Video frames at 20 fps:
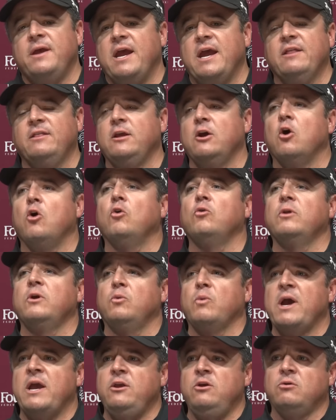And the only
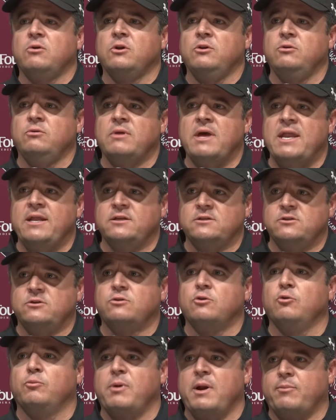way you can do that is
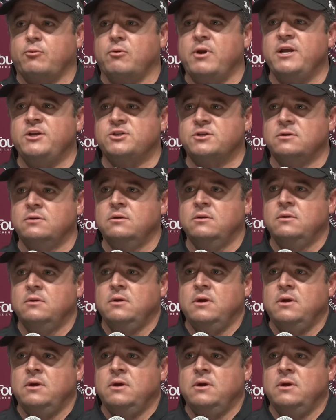through preparation.